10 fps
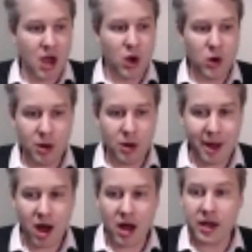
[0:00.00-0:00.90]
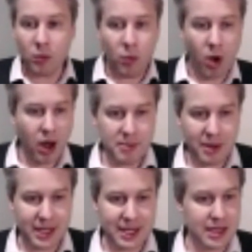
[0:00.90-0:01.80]
Who am I? Why am
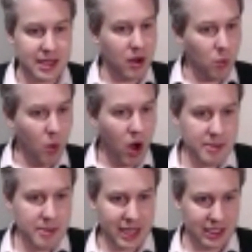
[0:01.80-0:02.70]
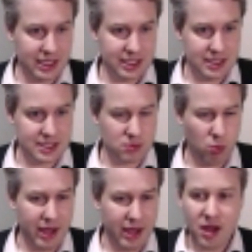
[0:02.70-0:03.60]
I here? Why am I leading in this
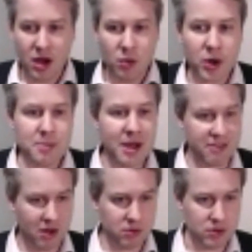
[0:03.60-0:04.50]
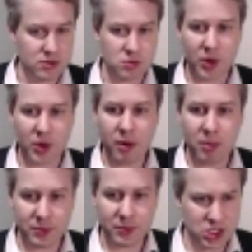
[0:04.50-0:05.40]
way? What are my values? What do I
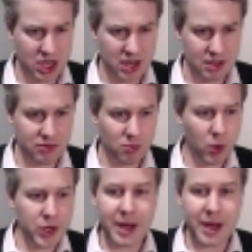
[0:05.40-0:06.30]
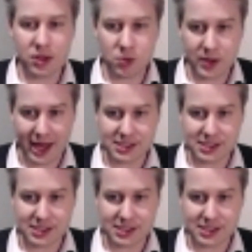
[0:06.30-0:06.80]
want to achieve? What am I good at?